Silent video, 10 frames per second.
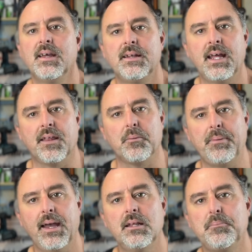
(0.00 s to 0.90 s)
Now, the
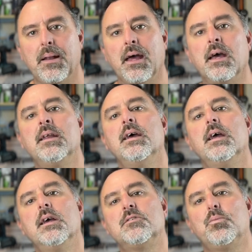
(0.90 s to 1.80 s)
band plan
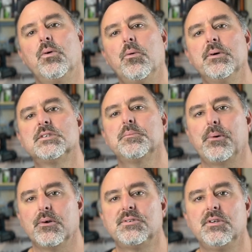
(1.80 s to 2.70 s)
is what we're
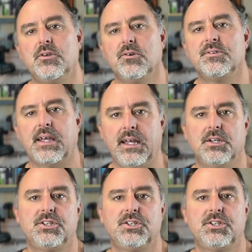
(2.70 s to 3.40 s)
supposed to use each